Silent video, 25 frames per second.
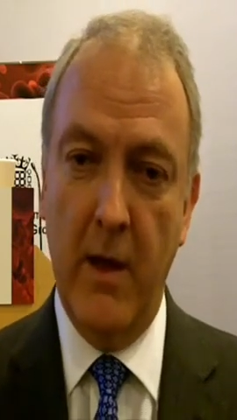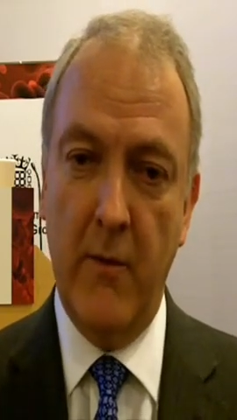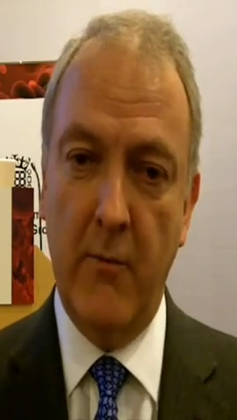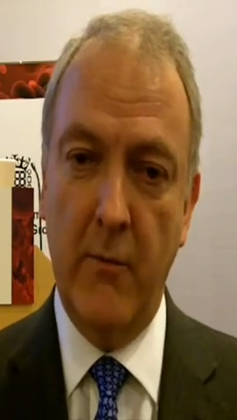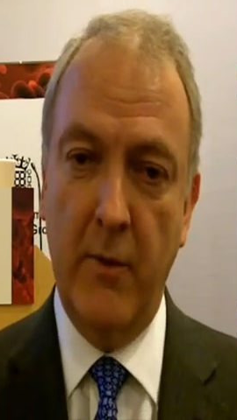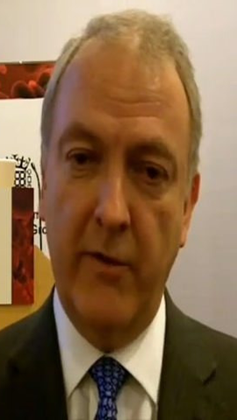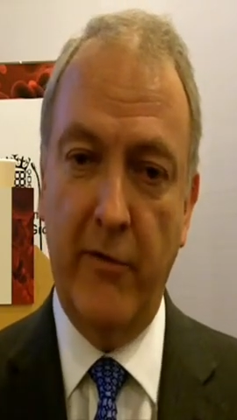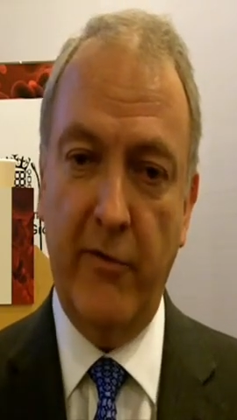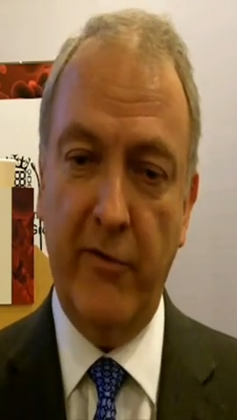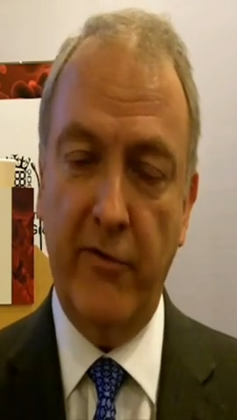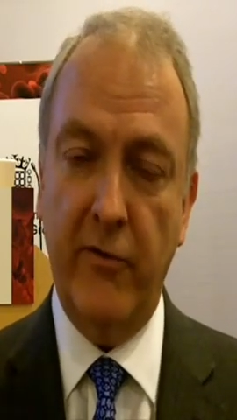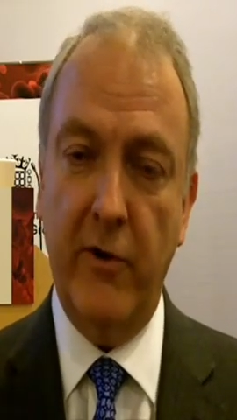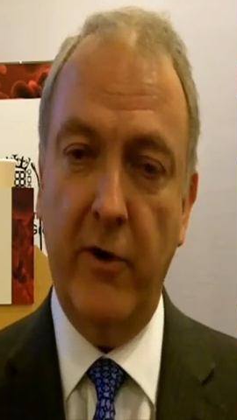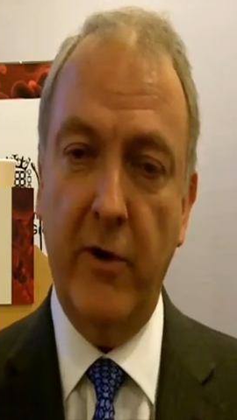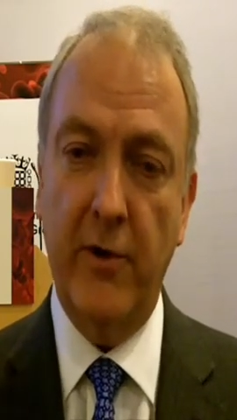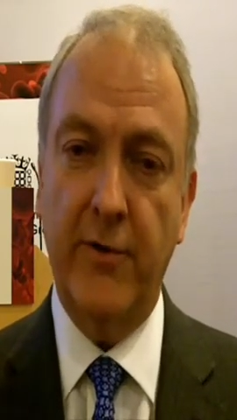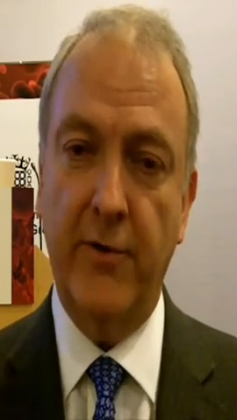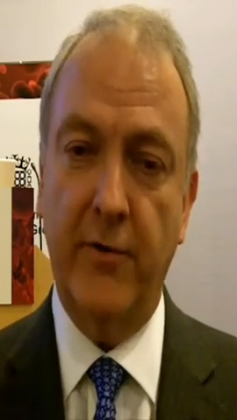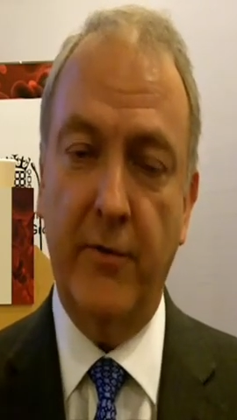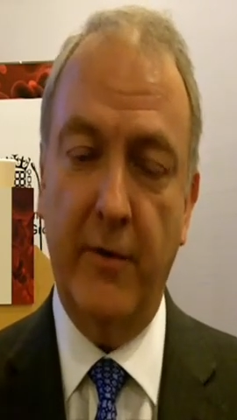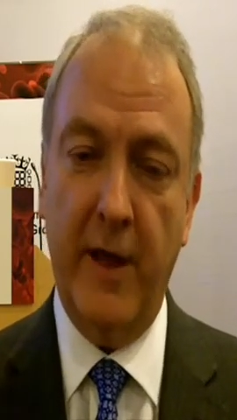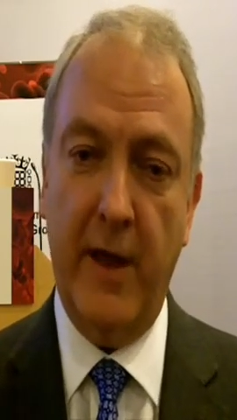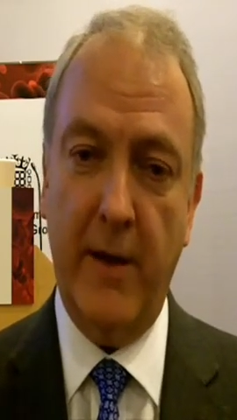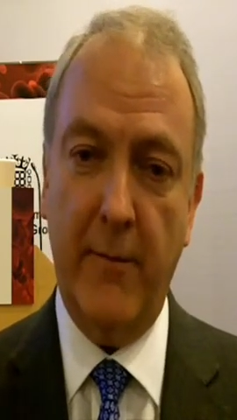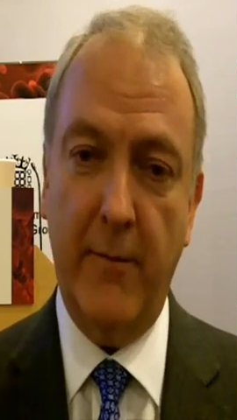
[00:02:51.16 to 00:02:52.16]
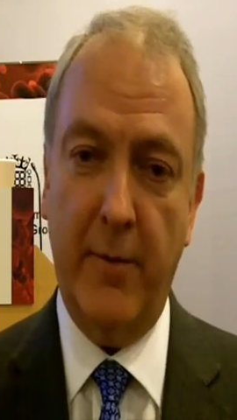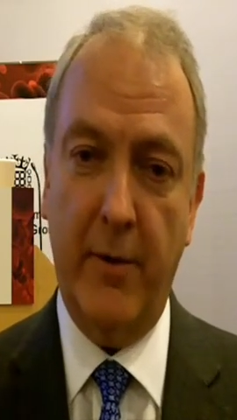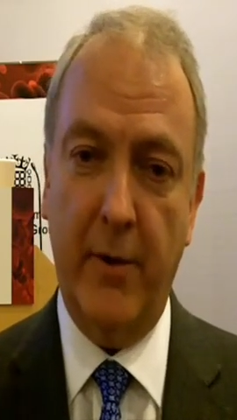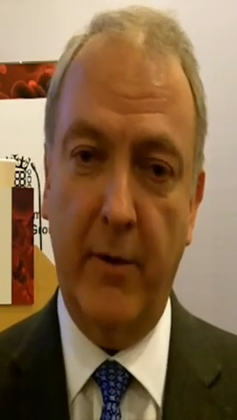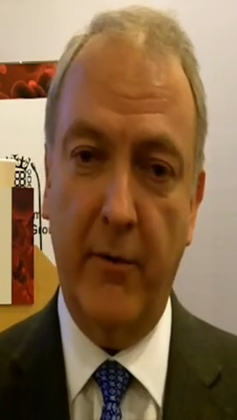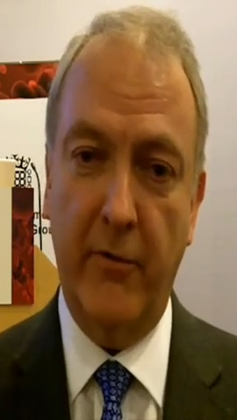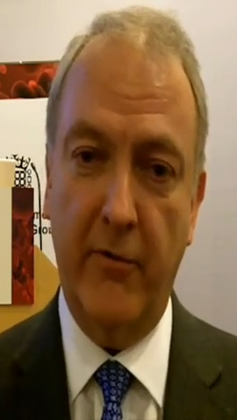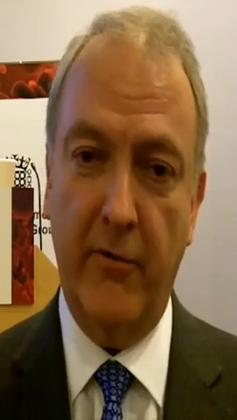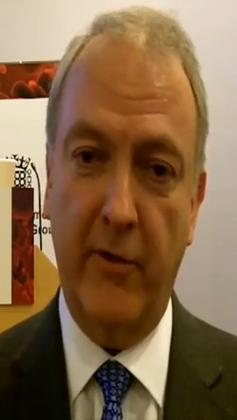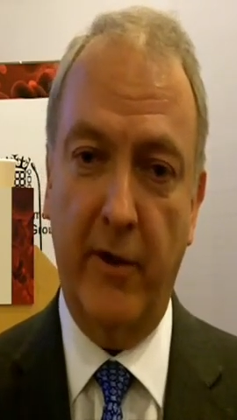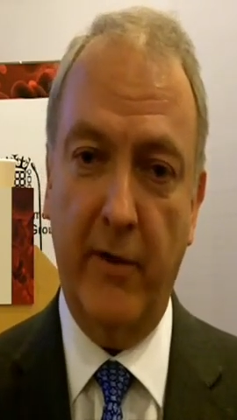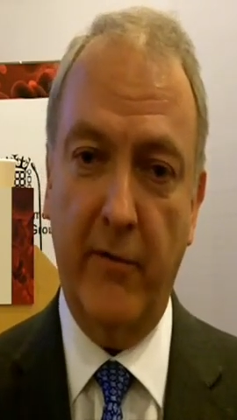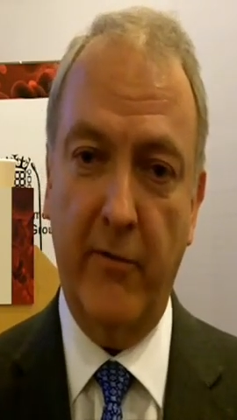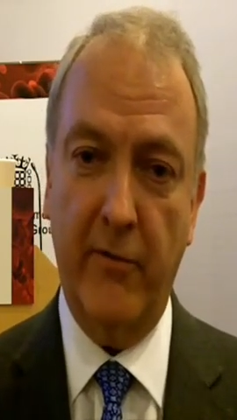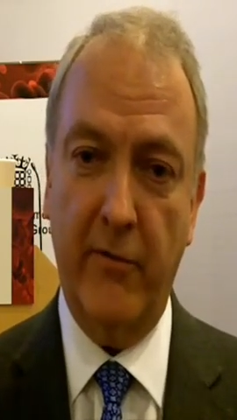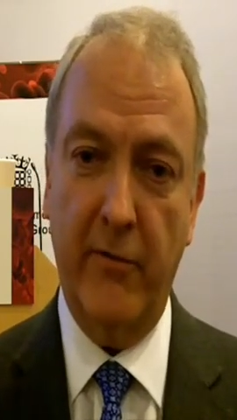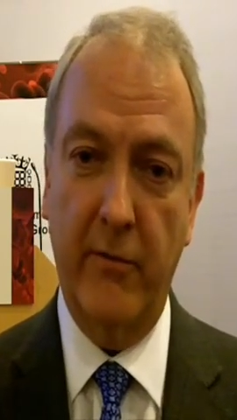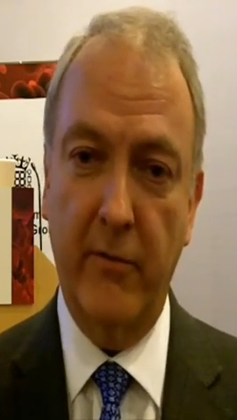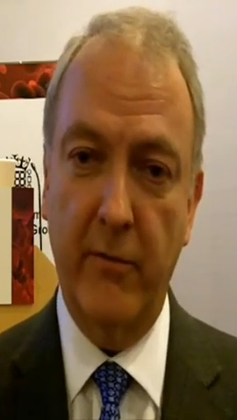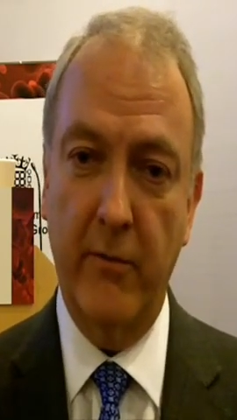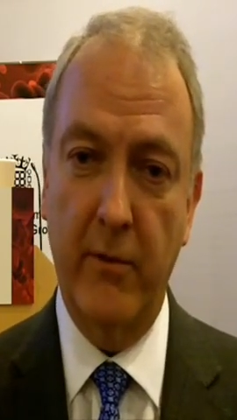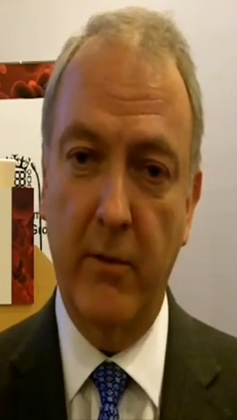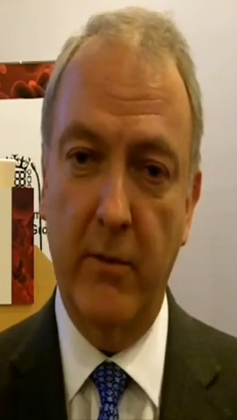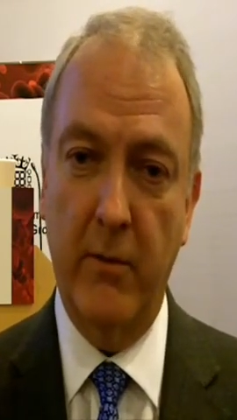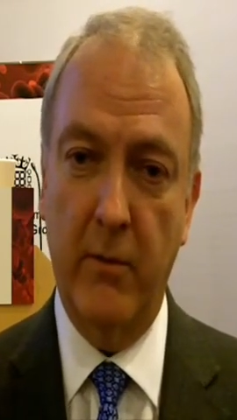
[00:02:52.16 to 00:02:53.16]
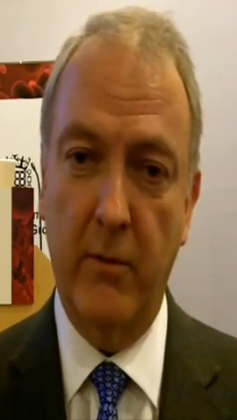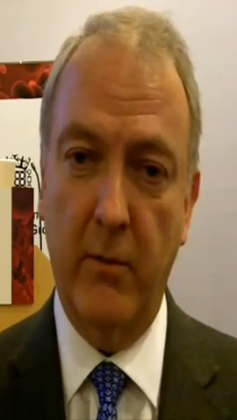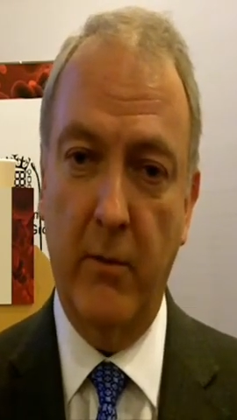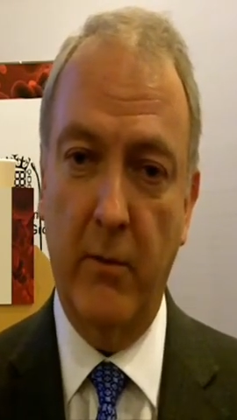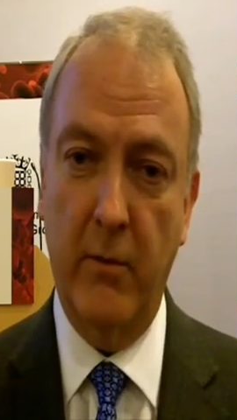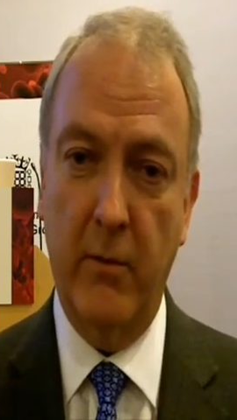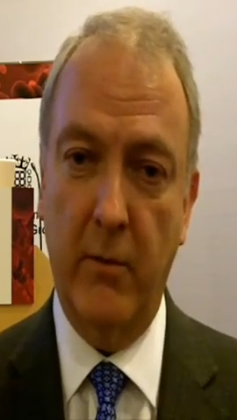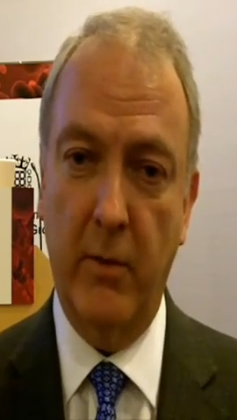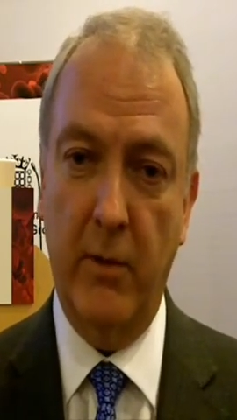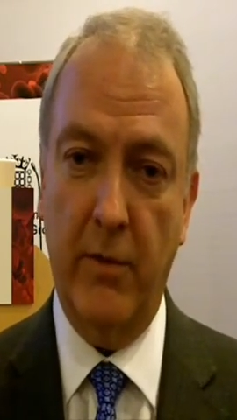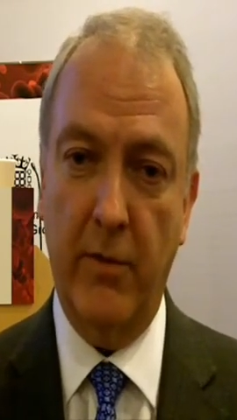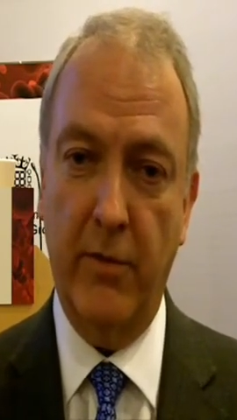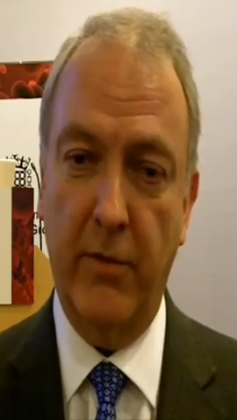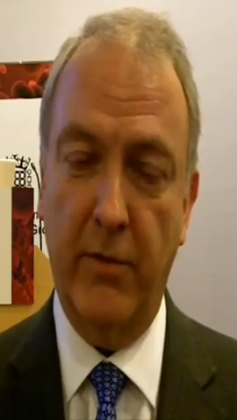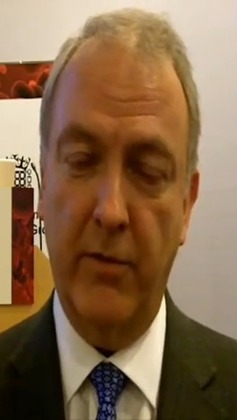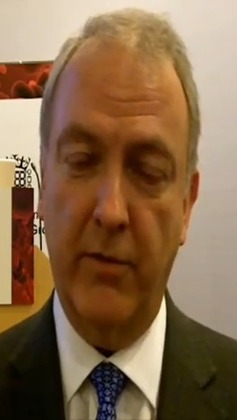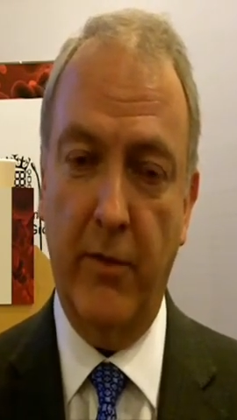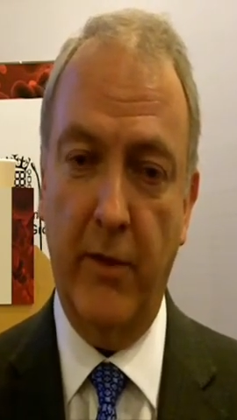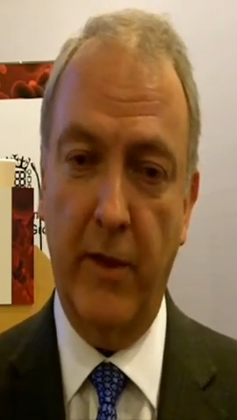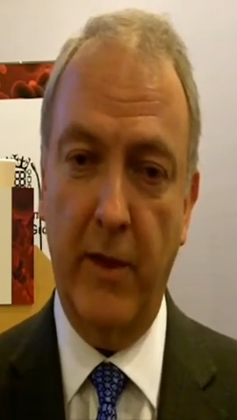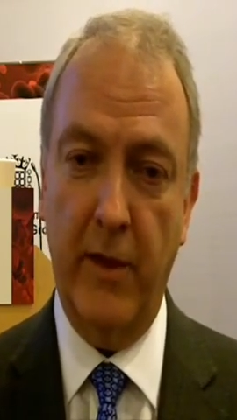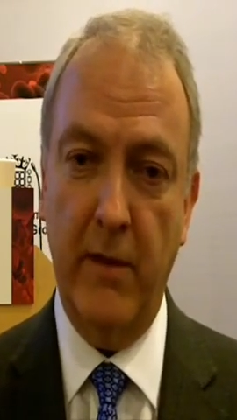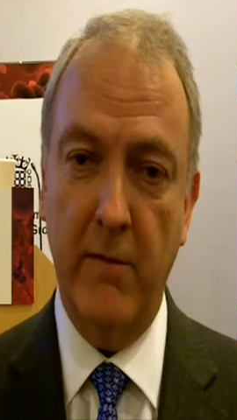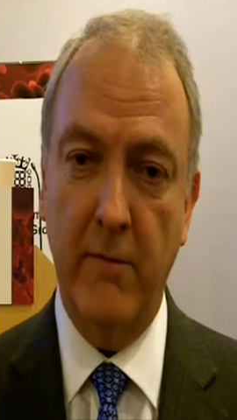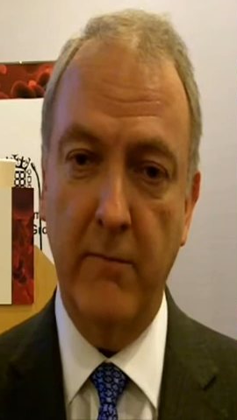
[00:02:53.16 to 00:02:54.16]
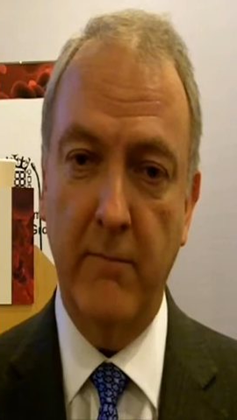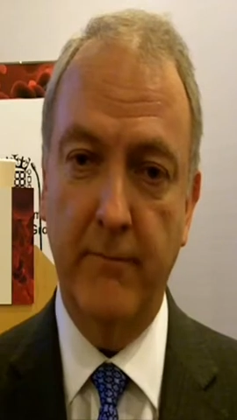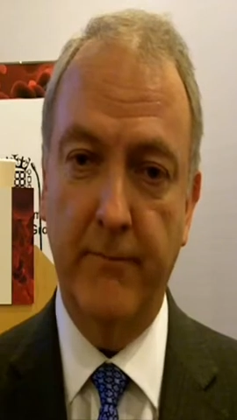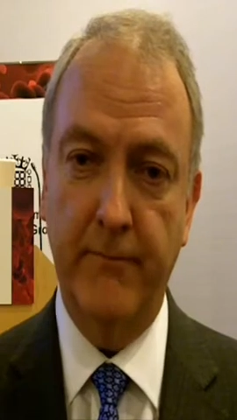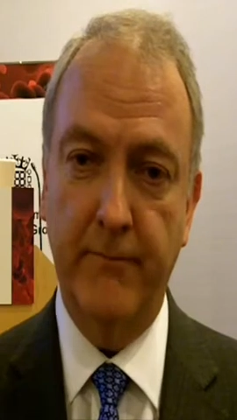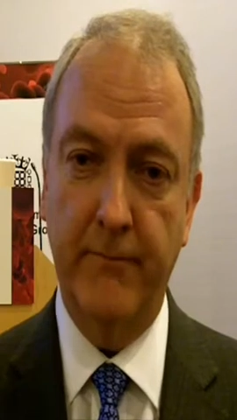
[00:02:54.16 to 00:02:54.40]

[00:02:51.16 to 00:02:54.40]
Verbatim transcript: And we started that process with the